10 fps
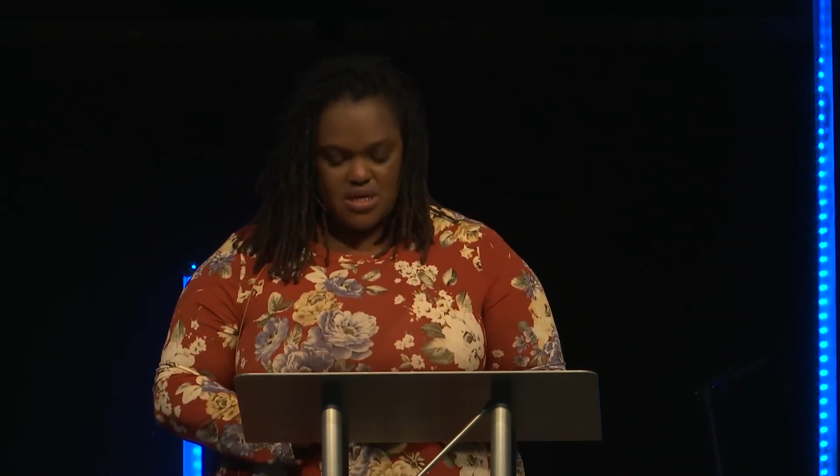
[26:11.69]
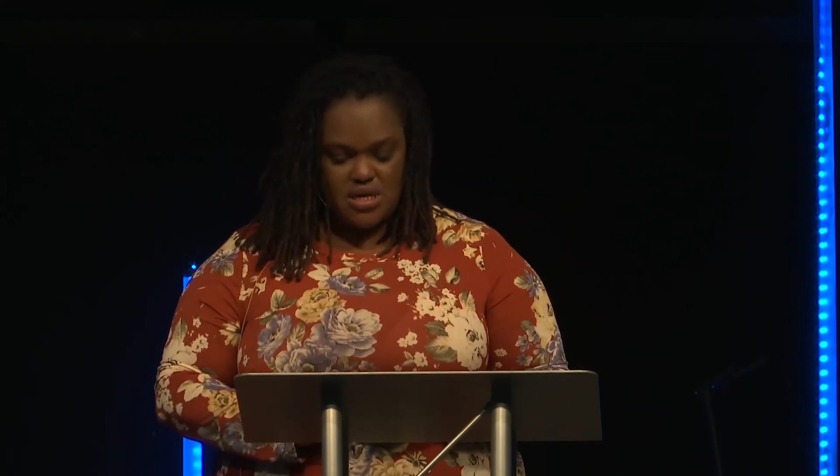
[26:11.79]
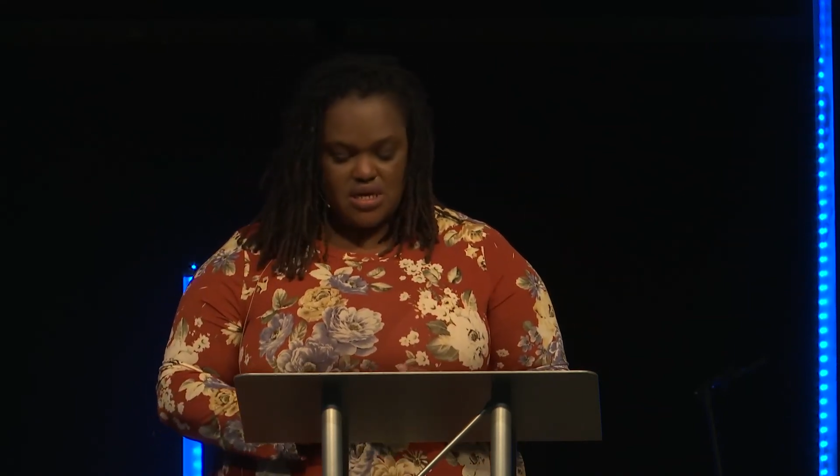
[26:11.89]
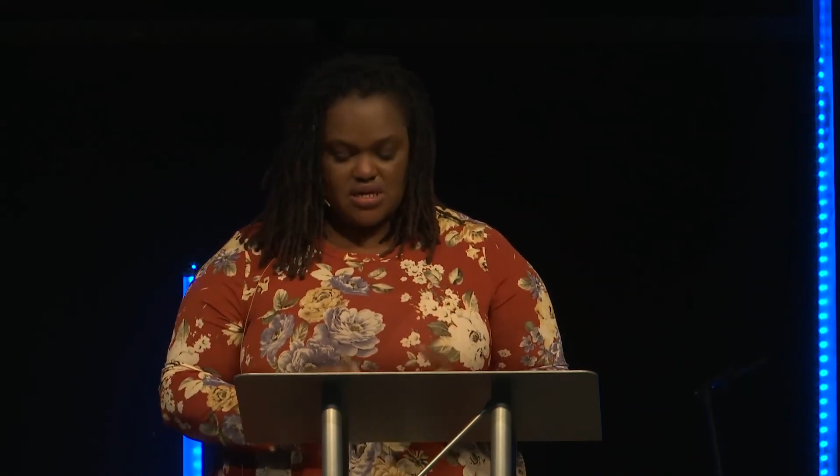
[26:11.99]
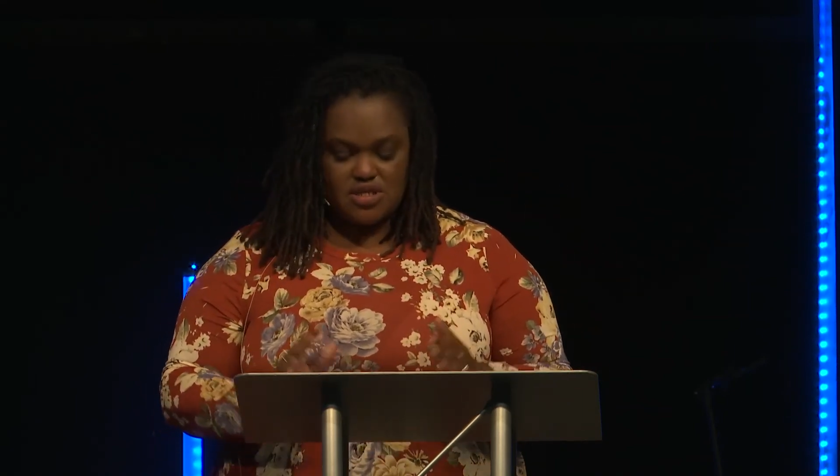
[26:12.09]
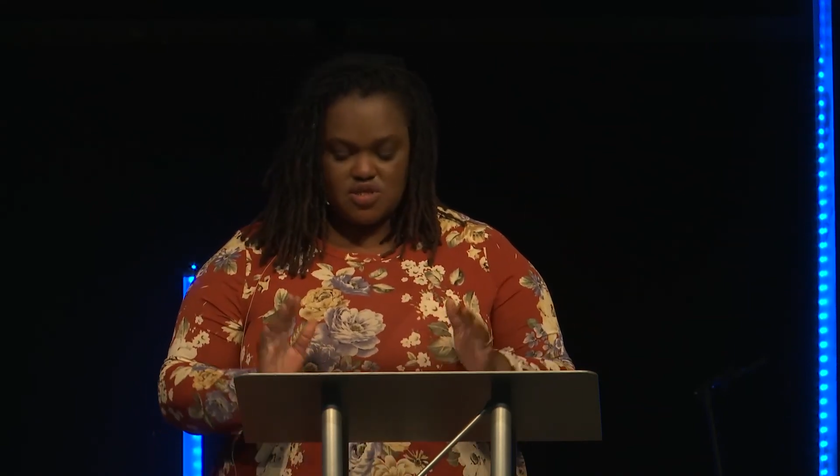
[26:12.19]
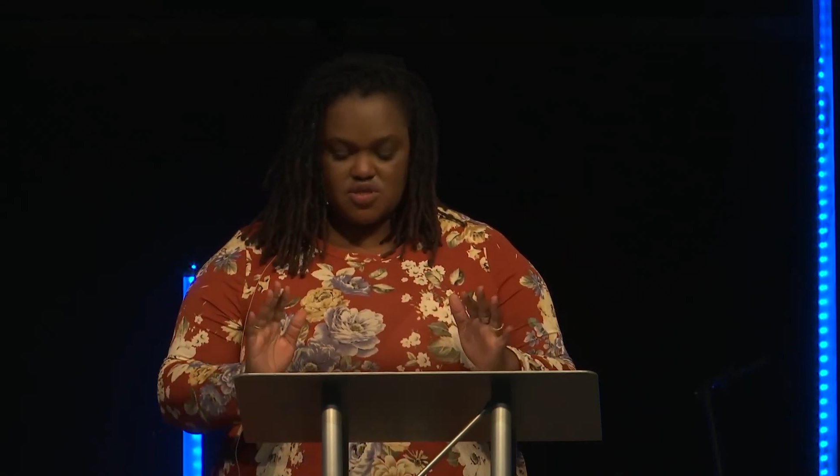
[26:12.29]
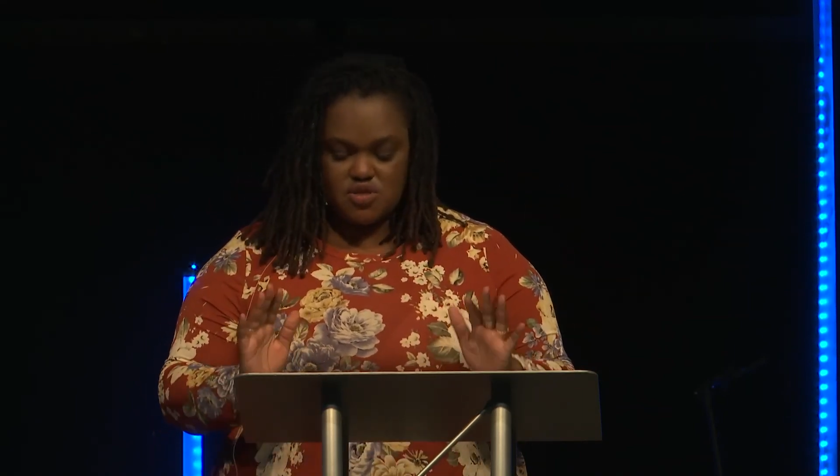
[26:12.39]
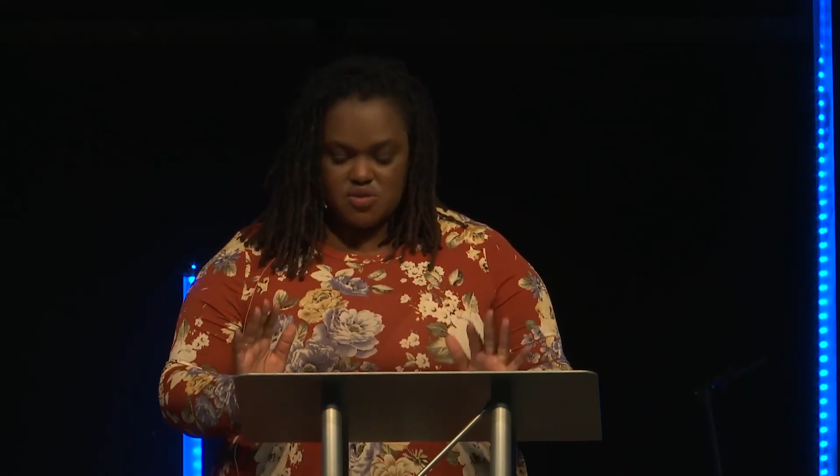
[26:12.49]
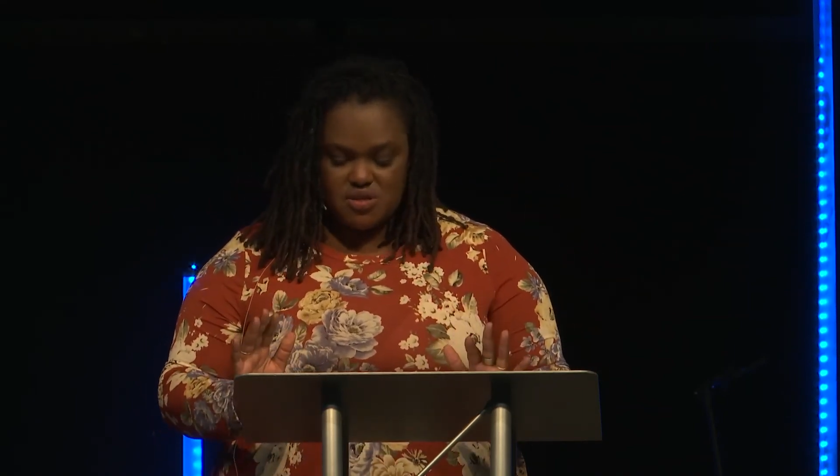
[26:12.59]
And as
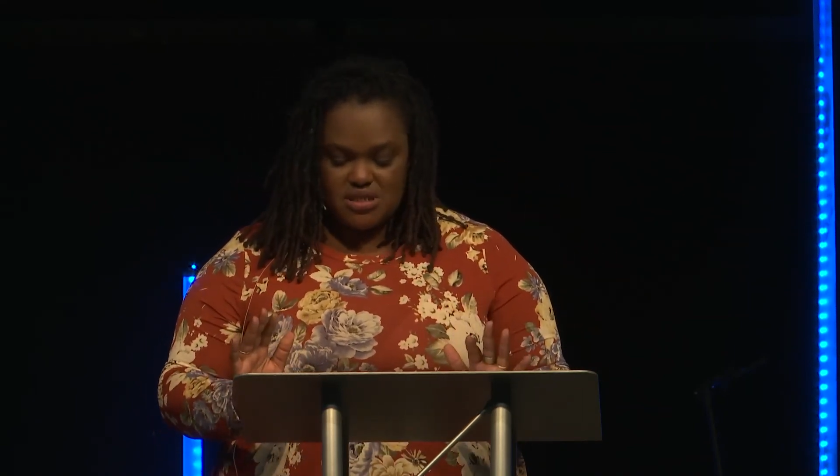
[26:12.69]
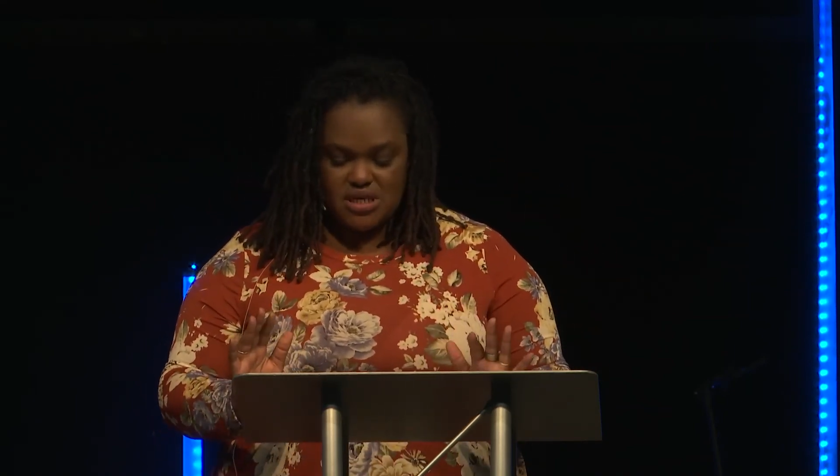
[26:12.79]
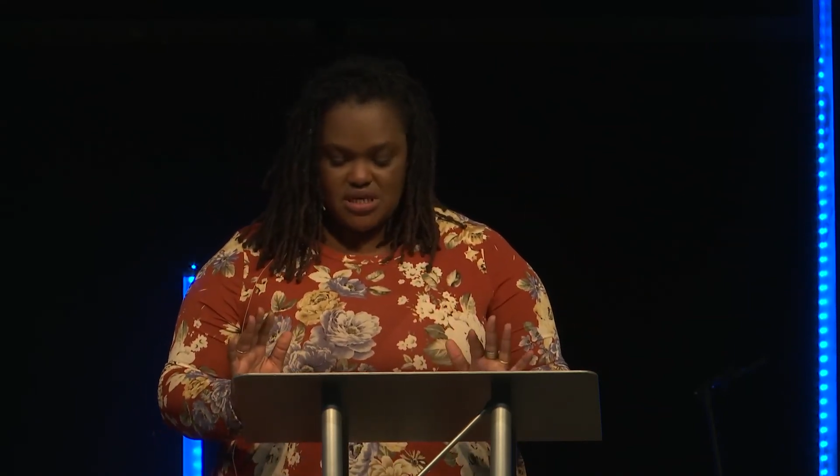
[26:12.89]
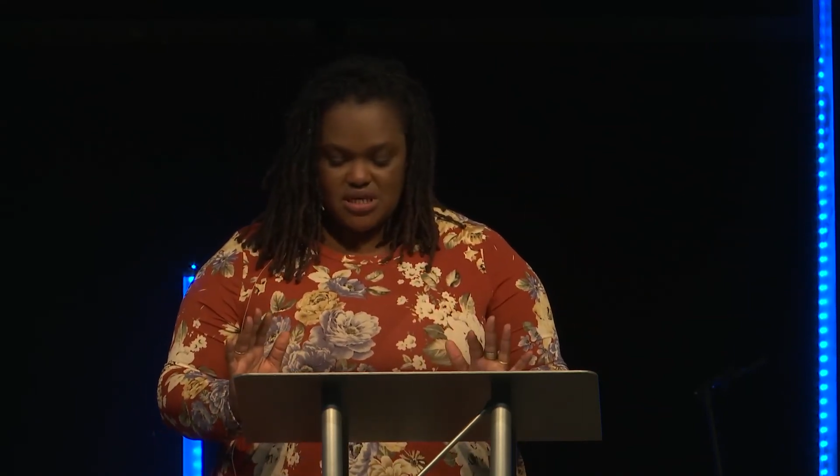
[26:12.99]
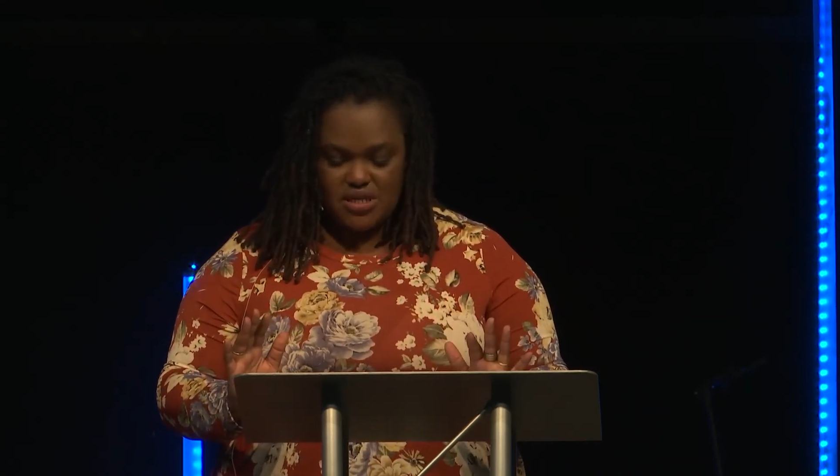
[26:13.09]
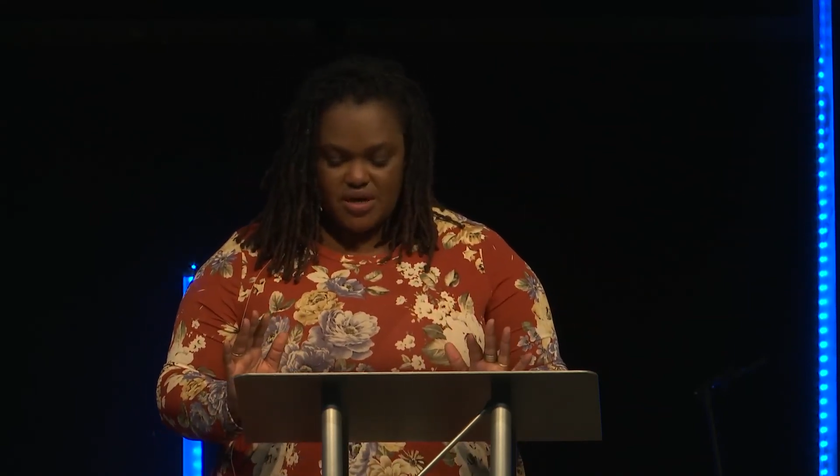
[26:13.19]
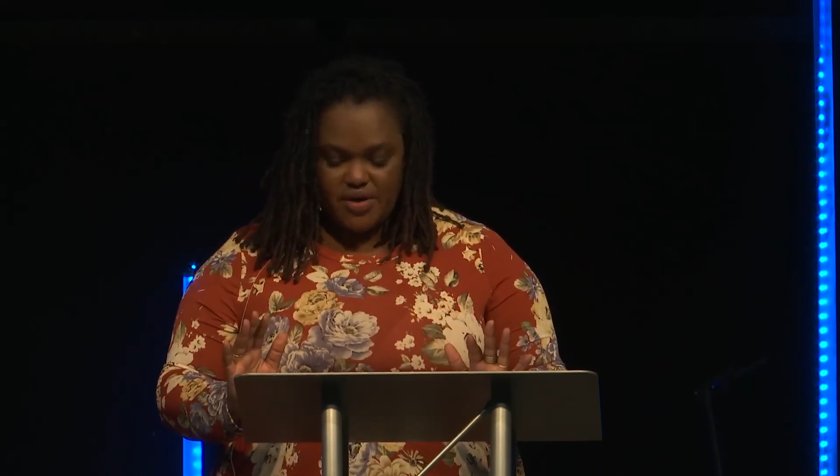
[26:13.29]
soon as I get in there,